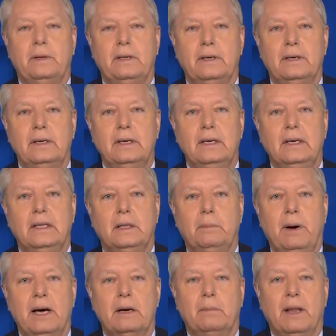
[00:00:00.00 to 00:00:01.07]
But
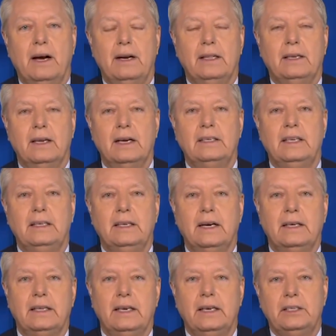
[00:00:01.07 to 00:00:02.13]
the bottom line, in
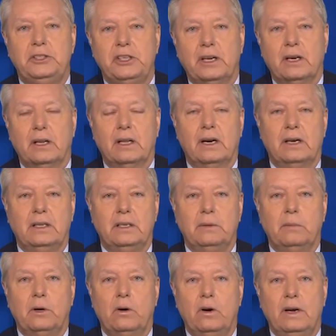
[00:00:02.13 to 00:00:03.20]
1998, you had a lot of
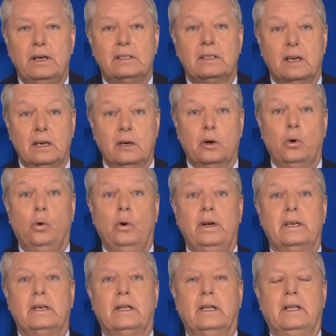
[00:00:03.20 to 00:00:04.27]
Democrats
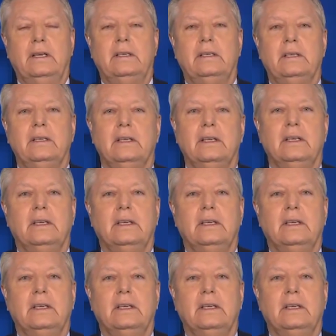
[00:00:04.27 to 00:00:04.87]
acquit Clinton,